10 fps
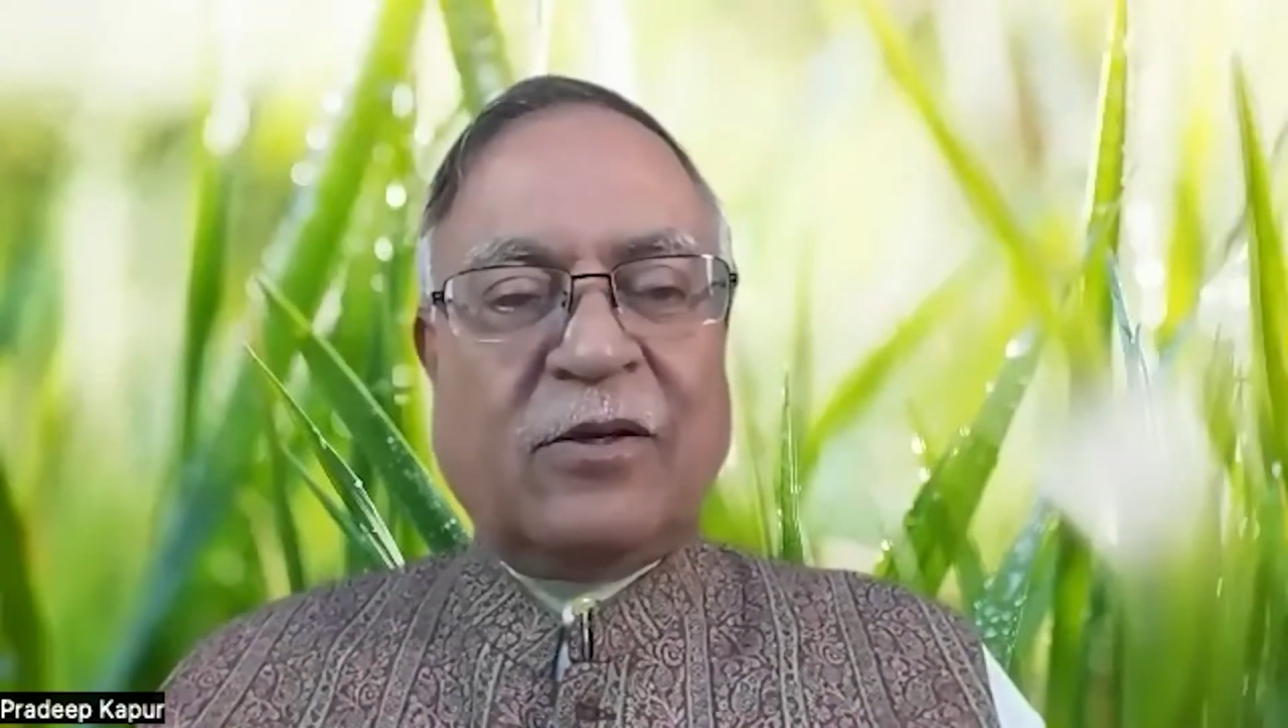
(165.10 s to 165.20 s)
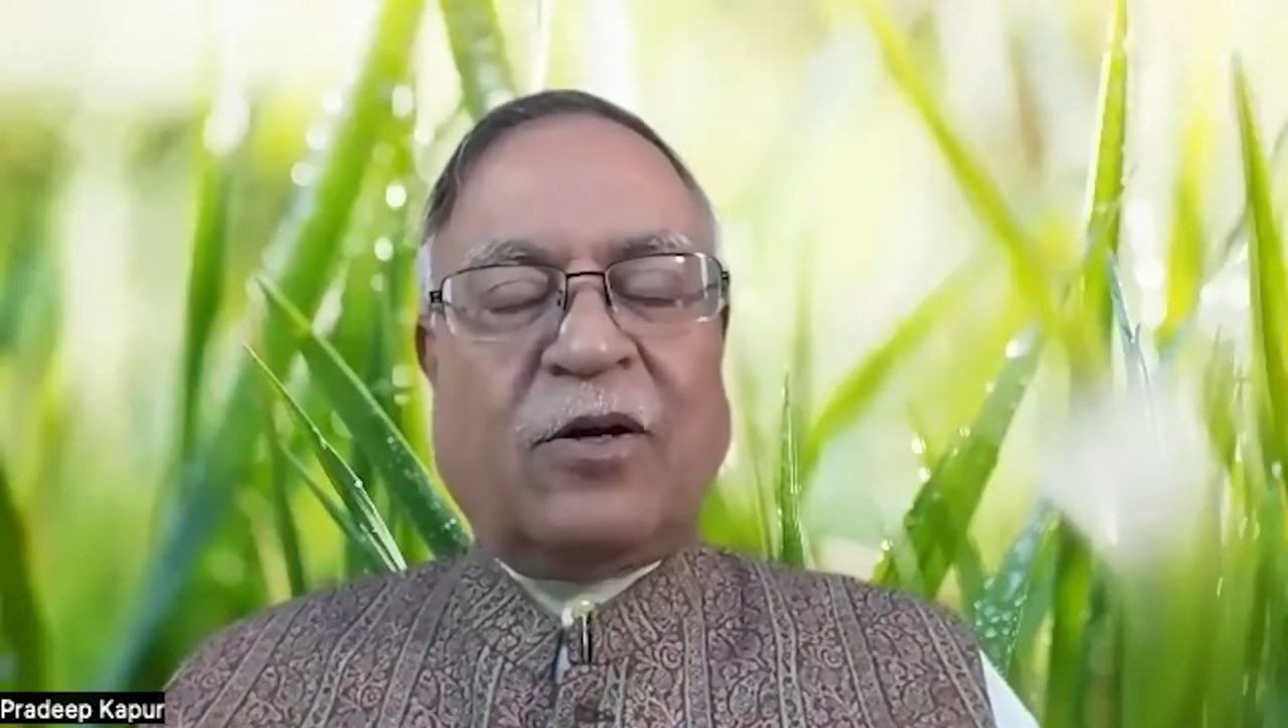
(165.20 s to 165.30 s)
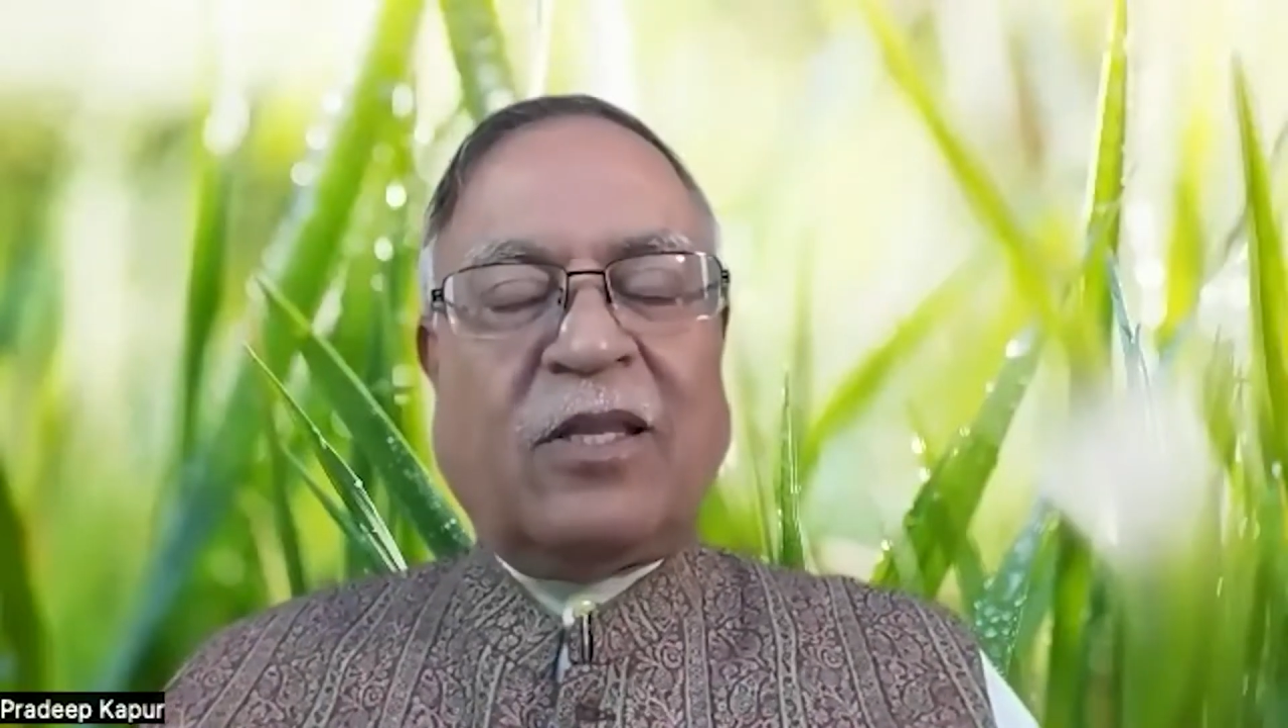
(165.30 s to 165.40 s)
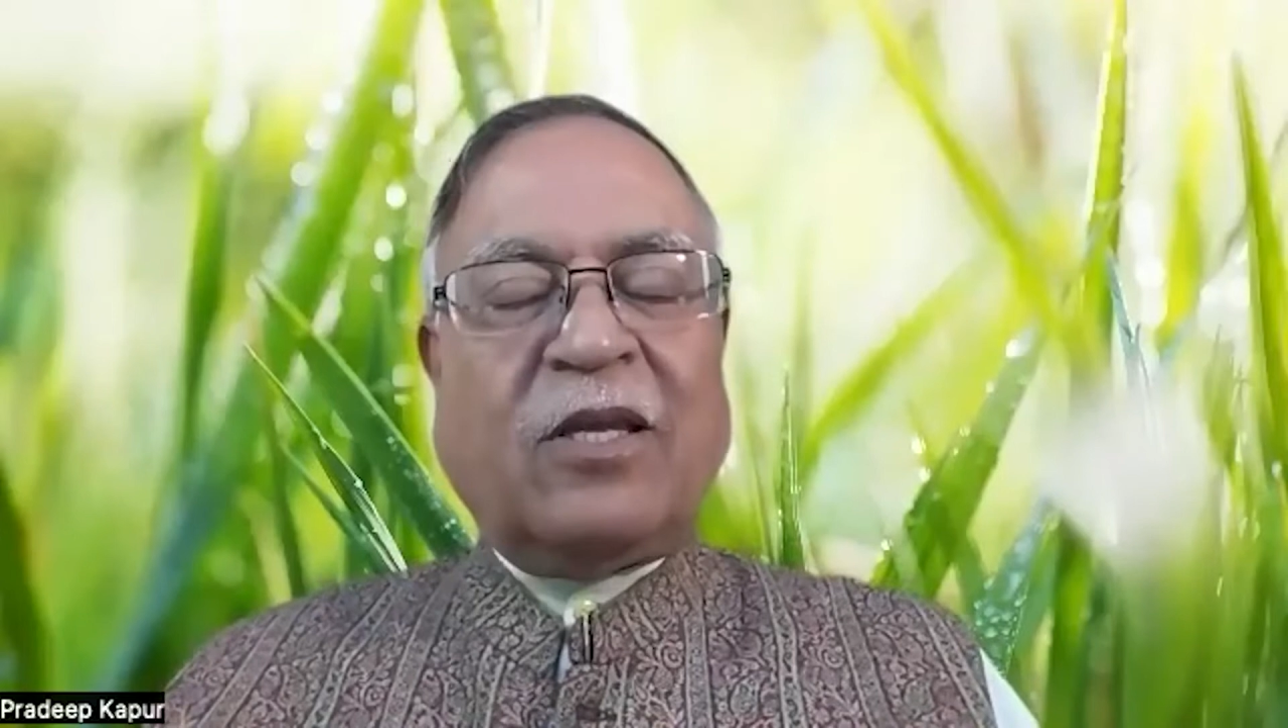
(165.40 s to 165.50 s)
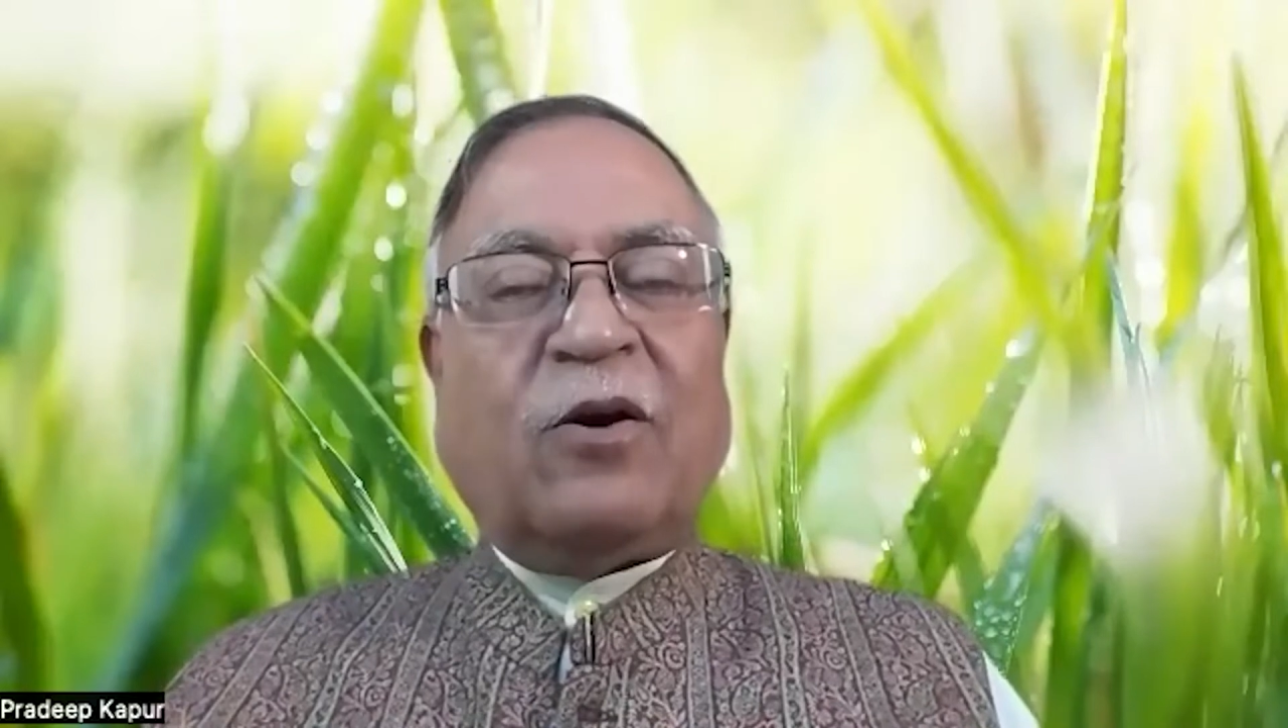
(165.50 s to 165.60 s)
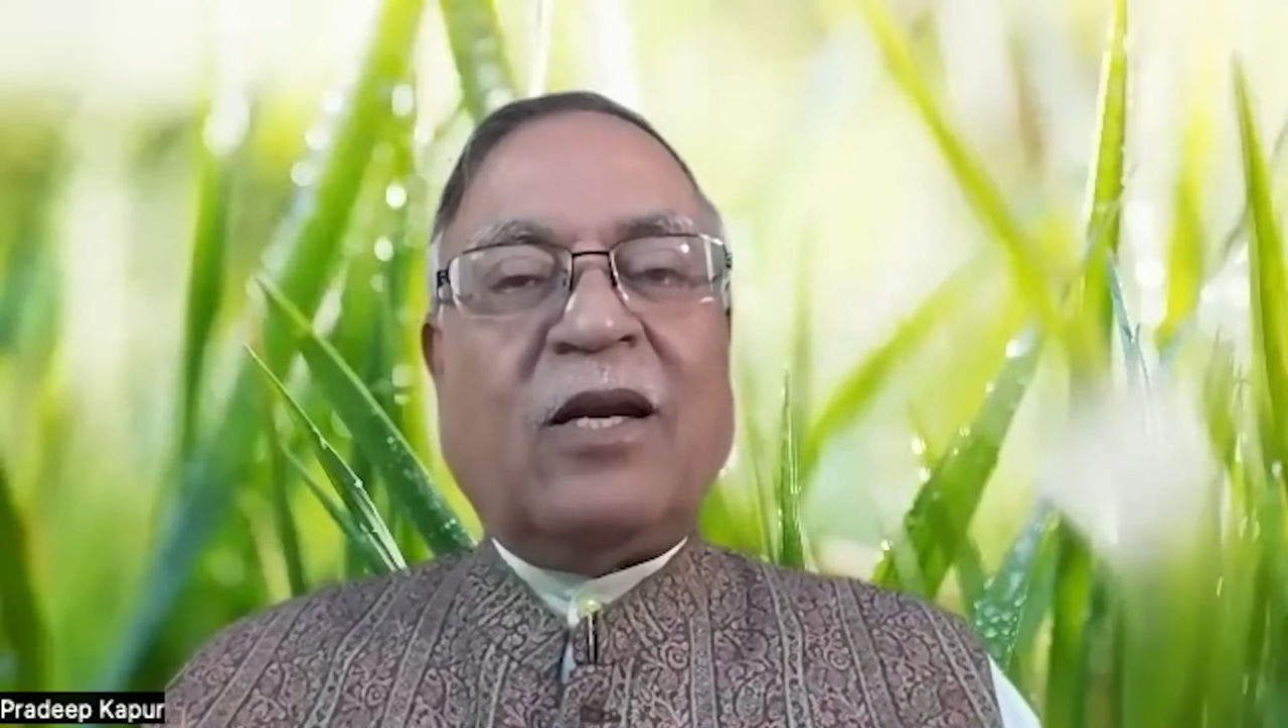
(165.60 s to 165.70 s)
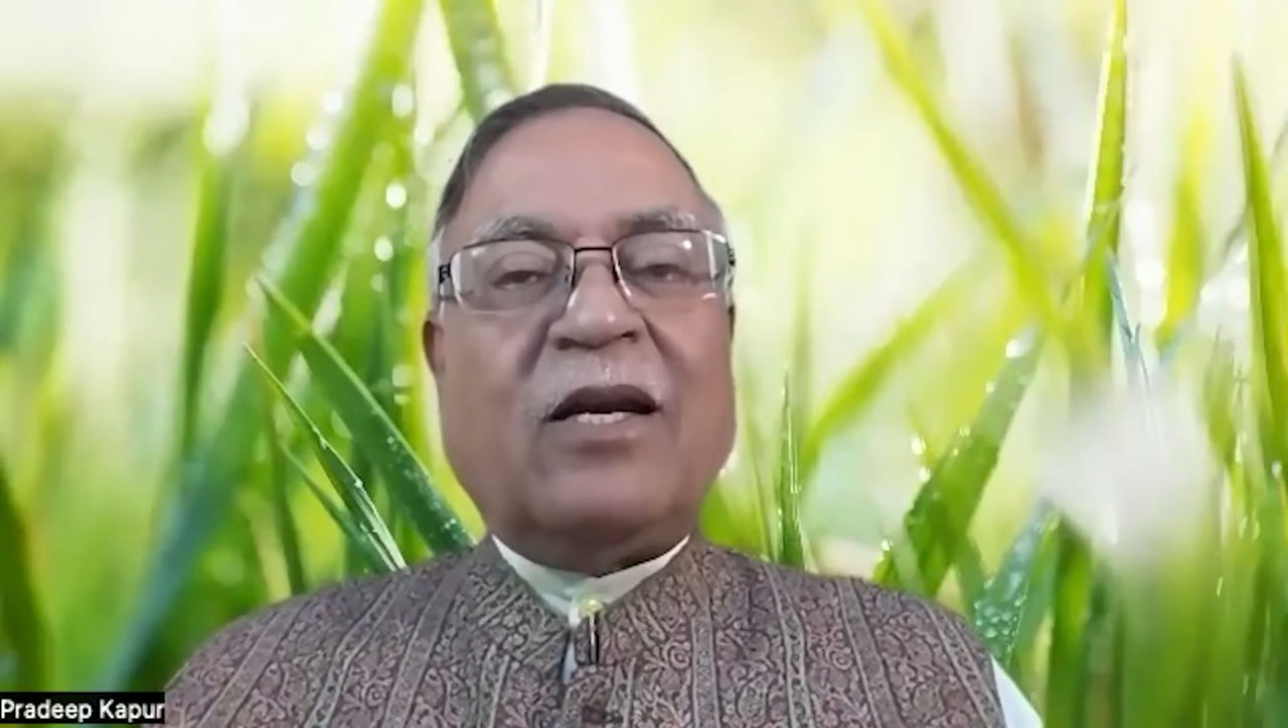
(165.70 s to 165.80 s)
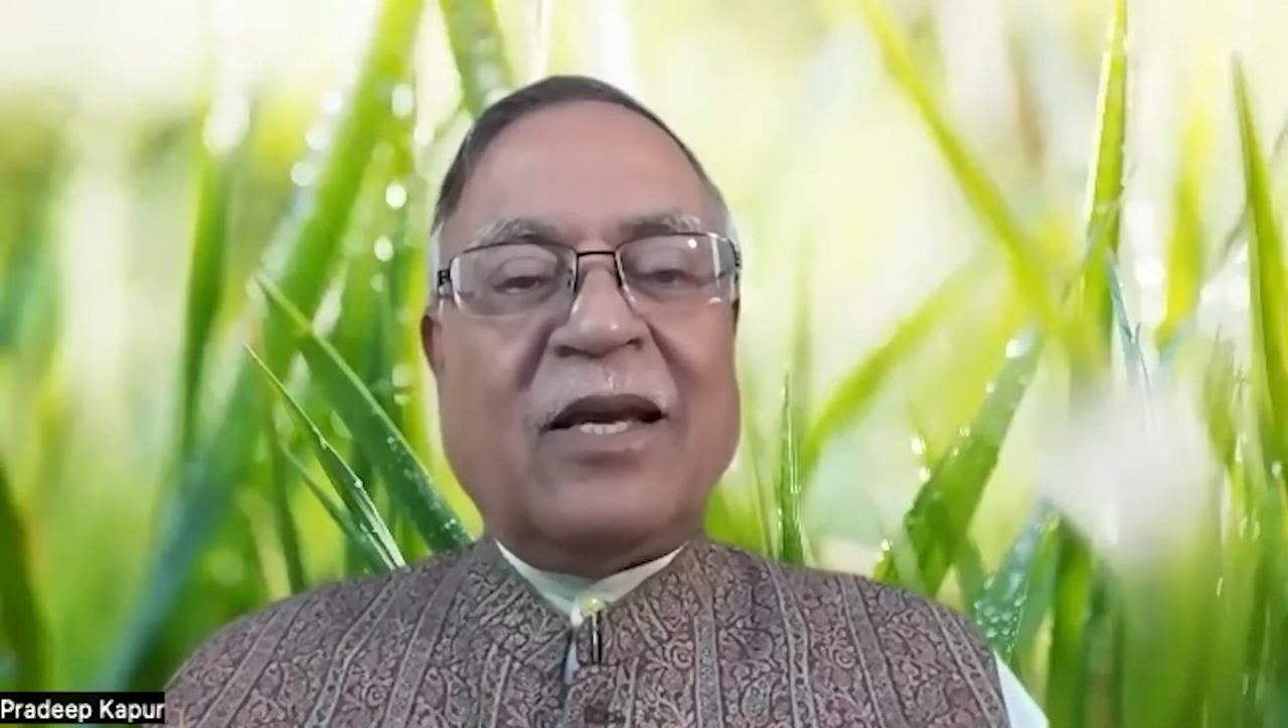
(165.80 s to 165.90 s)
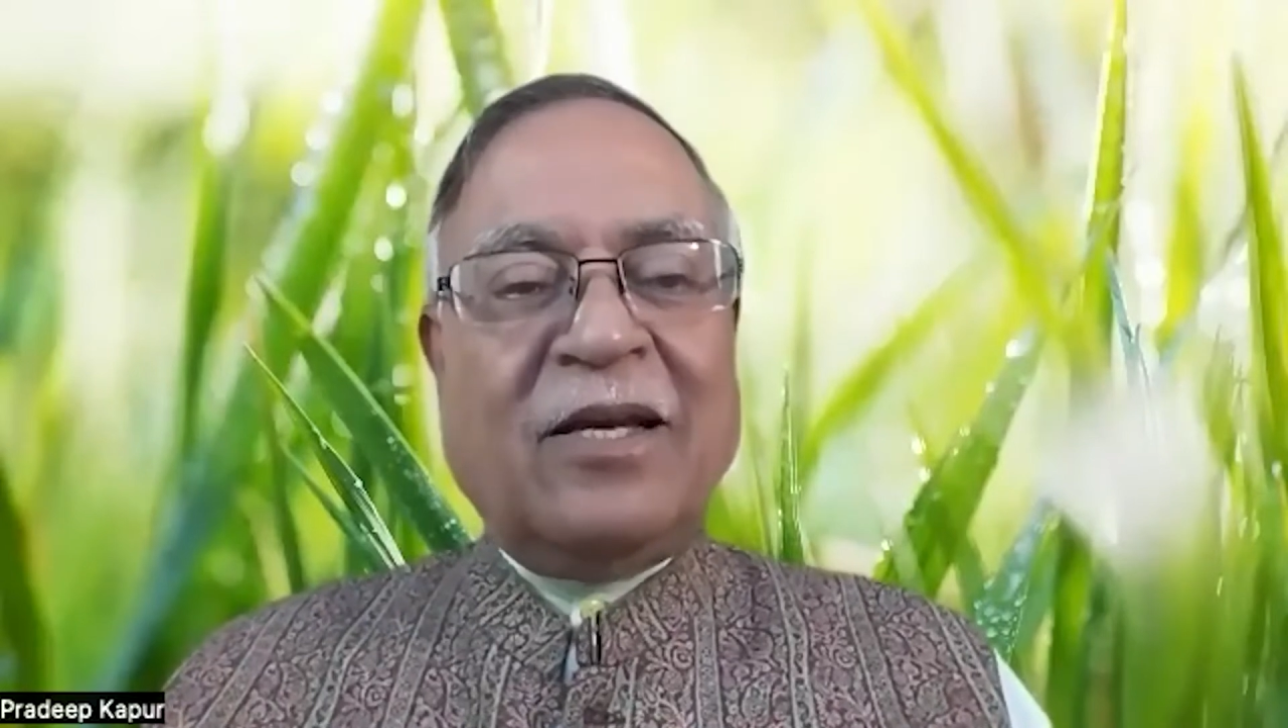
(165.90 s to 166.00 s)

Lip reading: or the All India